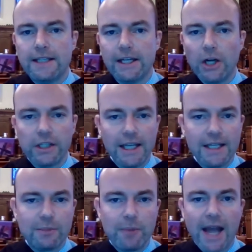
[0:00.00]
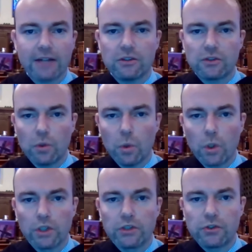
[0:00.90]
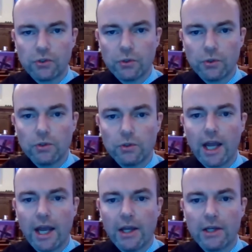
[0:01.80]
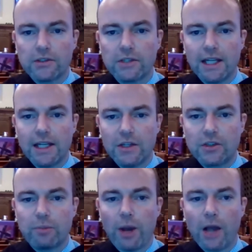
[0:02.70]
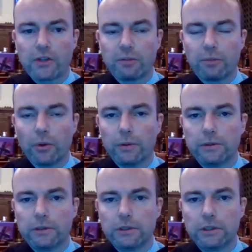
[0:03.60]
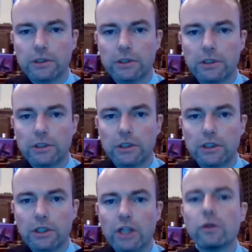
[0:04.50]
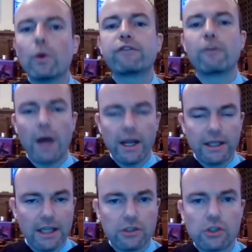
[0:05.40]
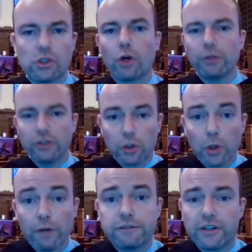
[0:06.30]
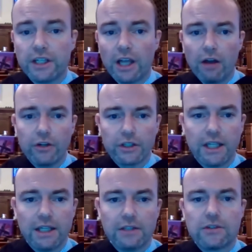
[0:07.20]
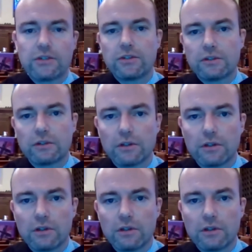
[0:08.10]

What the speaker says: Get our kids back to school as soon as is possible. Do it for my kids, sure, but do it for the other kids.